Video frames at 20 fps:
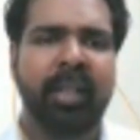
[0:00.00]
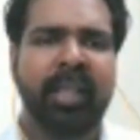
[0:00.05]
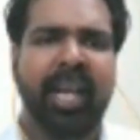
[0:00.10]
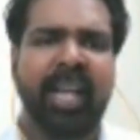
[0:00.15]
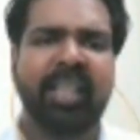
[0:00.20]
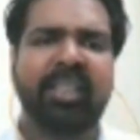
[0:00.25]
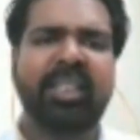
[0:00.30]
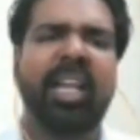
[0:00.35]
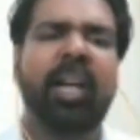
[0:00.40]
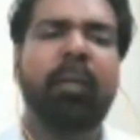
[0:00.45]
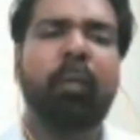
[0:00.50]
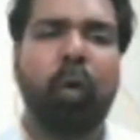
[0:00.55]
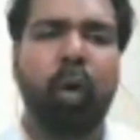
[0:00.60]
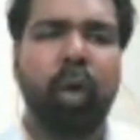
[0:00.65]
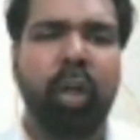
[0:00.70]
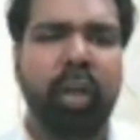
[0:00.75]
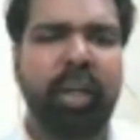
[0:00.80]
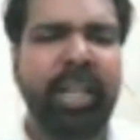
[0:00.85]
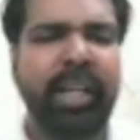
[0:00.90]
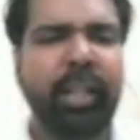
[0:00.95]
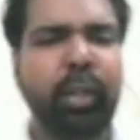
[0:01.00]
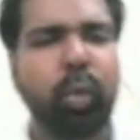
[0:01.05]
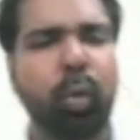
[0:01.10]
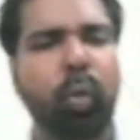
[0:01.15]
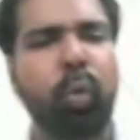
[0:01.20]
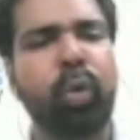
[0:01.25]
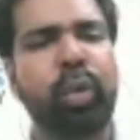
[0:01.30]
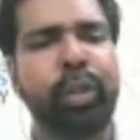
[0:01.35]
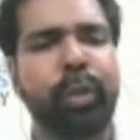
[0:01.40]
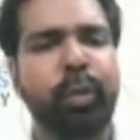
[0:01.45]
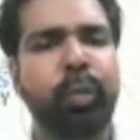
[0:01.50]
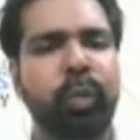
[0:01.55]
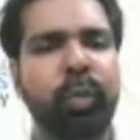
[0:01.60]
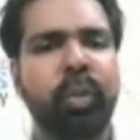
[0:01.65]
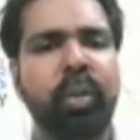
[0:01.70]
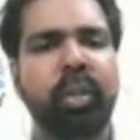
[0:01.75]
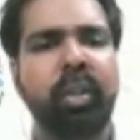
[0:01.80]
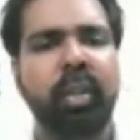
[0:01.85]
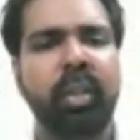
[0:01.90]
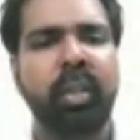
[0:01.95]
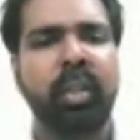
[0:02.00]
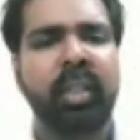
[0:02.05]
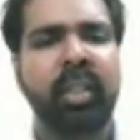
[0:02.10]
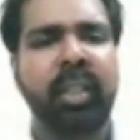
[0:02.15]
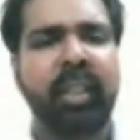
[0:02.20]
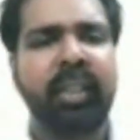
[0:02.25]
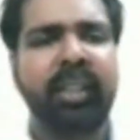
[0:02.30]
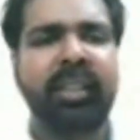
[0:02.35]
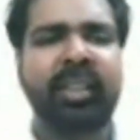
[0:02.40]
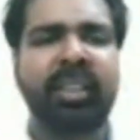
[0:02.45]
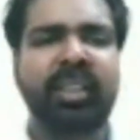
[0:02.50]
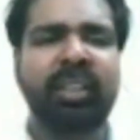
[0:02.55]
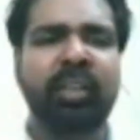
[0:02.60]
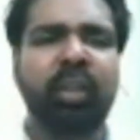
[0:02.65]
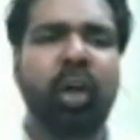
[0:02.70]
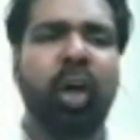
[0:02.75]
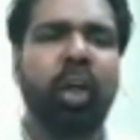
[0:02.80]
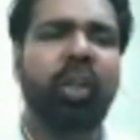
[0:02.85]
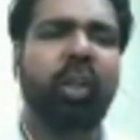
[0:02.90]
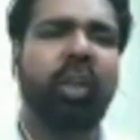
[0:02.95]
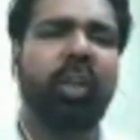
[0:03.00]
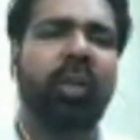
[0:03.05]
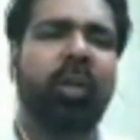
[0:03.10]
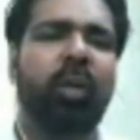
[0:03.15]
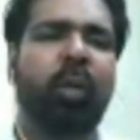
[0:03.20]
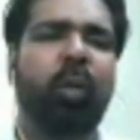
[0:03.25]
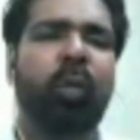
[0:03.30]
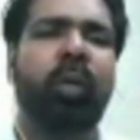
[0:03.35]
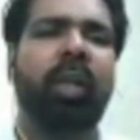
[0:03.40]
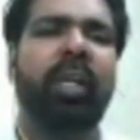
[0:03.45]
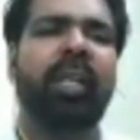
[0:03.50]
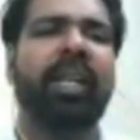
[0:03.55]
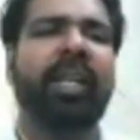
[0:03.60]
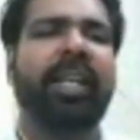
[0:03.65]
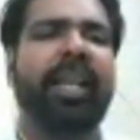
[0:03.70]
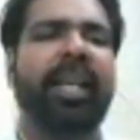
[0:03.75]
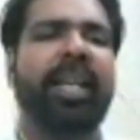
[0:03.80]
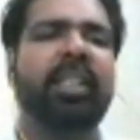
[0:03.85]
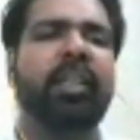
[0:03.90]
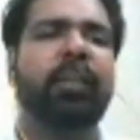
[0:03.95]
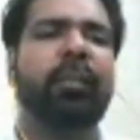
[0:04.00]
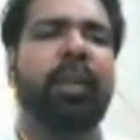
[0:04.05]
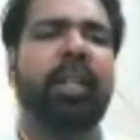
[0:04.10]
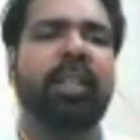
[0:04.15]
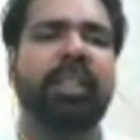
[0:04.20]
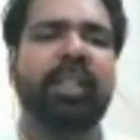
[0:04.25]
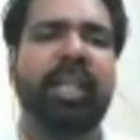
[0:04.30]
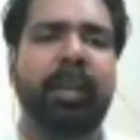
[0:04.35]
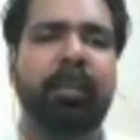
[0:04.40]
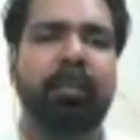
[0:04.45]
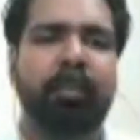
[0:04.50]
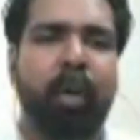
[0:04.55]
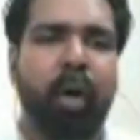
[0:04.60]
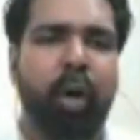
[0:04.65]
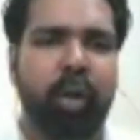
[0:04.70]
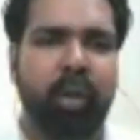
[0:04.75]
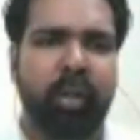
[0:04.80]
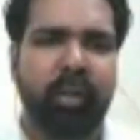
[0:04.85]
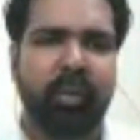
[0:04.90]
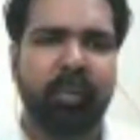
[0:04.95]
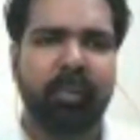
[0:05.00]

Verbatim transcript: As I have already told you, this is not only the case of Ruskin Bond